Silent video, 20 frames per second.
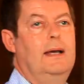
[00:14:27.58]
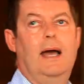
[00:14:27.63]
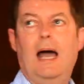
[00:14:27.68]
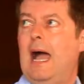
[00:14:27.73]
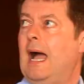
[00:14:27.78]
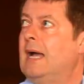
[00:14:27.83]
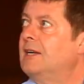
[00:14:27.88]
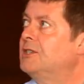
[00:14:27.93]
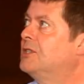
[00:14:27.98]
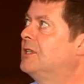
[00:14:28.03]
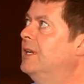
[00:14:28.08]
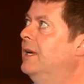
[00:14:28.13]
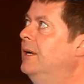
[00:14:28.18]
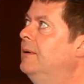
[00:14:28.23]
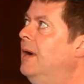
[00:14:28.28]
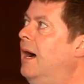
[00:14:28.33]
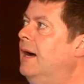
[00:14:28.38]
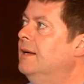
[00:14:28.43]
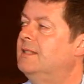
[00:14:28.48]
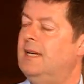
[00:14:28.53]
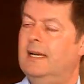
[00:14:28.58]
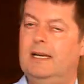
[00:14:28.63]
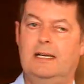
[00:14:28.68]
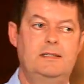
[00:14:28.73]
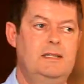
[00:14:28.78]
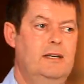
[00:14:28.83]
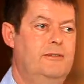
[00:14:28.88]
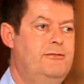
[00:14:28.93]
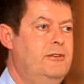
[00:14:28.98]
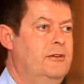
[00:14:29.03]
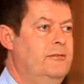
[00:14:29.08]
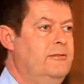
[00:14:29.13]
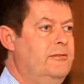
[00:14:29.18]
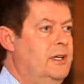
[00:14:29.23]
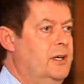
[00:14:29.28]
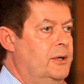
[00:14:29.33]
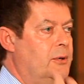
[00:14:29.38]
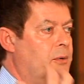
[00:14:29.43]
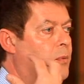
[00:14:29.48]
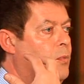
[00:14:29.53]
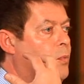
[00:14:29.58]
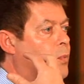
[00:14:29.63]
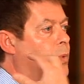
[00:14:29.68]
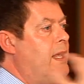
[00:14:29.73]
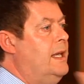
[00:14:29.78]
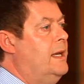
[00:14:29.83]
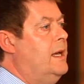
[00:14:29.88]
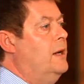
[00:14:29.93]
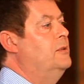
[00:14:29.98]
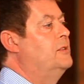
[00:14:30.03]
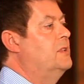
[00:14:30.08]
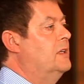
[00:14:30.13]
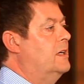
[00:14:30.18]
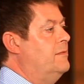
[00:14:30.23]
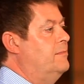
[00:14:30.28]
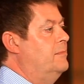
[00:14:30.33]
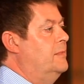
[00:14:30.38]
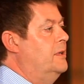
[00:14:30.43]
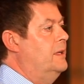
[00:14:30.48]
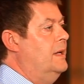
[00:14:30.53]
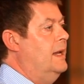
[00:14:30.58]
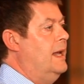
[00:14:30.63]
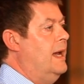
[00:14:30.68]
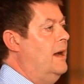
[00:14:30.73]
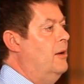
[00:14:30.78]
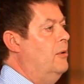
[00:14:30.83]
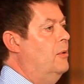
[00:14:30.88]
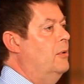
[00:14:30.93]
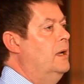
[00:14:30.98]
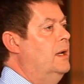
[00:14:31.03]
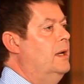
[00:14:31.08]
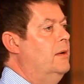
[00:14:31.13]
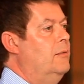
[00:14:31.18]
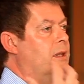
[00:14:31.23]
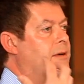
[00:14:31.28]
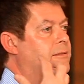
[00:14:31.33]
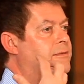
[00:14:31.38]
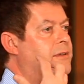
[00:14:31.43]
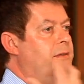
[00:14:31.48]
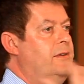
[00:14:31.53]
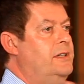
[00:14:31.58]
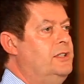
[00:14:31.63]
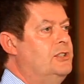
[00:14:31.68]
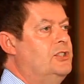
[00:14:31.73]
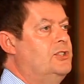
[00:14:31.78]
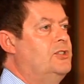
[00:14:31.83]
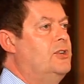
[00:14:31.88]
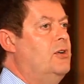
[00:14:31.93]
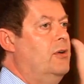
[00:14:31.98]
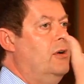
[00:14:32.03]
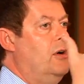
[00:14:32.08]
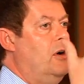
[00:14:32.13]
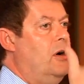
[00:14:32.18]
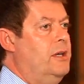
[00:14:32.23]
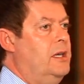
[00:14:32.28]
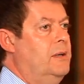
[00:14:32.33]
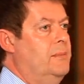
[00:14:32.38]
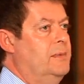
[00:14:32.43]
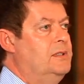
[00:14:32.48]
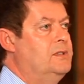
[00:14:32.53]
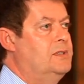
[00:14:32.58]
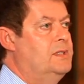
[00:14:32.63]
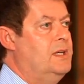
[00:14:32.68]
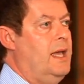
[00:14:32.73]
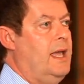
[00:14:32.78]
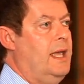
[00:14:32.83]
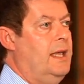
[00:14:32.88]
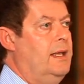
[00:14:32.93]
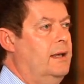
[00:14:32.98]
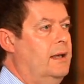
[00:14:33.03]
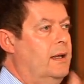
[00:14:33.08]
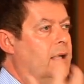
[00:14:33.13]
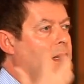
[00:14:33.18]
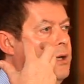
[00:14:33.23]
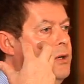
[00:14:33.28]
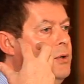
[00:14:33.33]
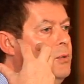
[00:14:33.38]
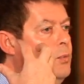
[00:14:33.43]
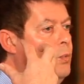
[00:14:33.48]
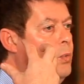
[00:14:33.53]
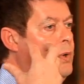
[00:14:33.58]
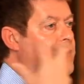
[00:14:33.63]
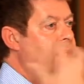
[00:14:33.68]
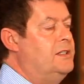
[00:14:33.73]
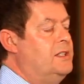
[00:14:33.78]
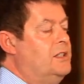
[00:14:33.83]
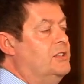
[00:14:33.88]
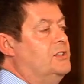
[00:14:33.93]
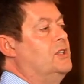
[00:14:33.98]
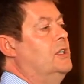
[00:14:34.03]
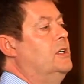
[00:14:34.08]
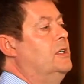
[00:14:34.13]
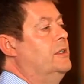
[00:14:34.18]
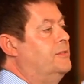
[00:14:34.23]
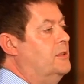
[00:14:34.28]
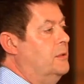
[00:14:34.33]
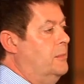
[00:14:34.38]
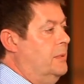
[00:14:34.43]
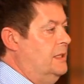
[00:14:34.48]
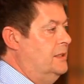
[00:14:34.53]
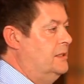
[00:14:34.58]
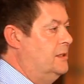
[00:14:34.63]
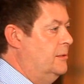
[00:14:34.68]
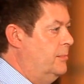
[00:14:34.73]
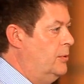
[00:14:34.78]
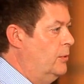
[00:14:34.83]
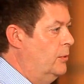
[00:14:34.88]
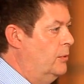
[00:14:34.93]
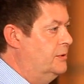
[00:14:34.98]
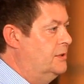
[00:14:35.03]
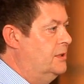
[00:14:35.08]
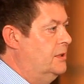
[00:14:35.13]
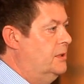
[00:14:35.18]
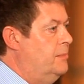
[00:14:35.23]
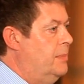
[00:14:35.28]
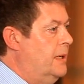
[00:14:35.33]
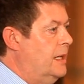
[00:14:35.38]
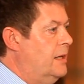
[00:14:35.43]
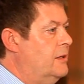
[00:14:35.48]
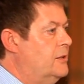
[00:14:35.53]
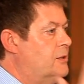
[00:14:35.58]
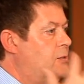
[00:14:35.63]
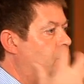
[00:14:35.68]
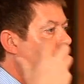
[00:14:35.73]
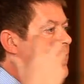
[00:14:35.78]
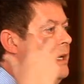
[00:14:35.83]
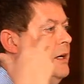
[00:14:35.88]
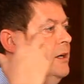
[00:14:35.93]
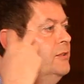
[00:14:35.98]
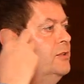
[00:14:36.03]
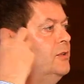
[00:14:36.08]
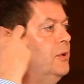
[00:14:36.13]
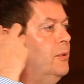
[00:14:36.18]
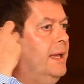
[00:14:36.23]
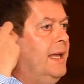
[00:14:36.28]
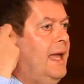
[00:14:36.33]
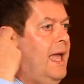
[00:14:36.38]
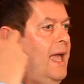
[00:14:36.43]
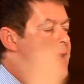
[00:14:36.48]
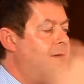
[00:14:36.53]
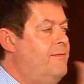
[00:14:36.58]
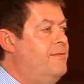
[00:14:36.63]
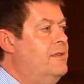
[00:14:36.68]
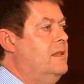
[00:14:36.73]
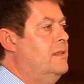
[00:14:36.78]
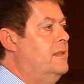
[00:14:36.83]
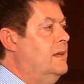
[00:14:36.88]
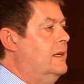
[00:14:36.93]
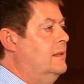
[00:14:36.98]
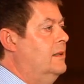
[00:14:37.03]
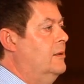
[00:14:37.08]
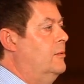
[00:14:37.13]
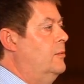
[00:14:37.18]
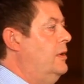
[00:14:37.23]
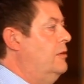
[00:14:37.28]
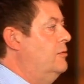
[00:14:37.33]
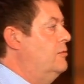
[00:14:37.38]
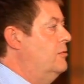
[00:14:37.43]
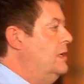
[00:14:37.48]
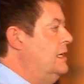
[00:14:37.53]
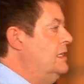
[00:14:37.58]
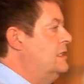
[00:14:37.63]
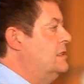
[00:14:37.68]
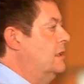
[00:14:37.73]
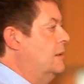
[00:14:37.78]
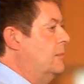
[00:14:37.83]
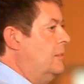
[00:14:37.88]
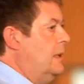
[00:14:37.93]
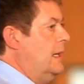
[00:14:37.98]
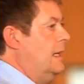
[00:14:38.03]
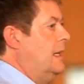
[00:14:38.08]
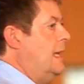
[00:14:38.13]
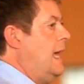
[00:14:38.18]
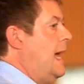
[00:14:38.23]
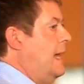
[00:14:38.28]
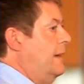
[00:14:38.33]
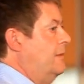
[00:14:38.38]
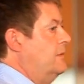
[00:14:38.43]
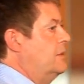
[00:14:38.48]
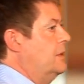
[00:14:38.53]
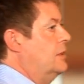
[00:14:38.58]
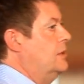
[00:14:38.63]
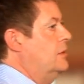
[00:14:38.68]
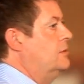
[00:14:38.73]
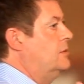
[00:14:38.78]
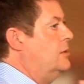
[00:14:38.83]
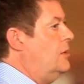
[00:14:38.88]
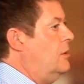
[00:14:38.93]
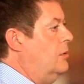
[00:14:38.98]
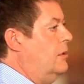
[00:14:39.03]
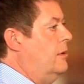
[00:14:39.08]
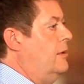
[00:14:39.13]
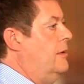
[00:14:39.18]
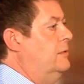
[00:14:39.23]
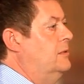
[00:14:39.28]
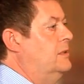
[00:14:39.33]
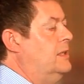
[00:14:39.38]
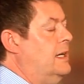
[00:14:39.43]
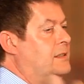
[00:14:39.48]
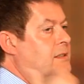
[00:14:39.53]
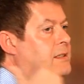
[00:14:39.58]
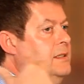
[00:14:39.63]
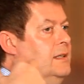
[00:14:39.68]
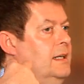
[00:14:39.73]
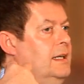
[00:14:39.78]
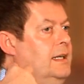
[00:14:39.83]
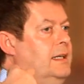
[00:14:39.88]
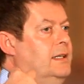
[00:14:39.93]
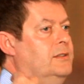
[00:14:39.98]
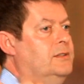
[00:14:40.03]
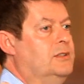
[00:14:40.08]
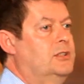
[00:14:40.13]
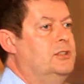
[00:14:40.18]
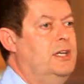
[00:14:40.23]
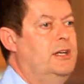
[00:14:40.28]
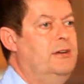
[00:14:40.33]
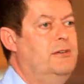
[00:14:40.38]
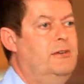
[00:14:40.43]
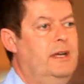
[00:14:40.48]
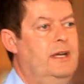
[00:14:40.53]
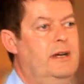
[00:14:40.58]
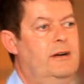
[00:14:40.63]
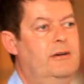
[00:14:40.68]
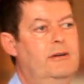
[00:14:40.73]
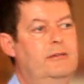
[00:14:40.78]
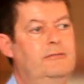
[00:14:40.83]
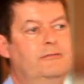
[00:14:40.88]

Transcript: Actually, I take a different view. We go to government now with a very strong argument saying, we deserve to be supported because we are doing everything that we reasonably can to control our own destiny and to generate our own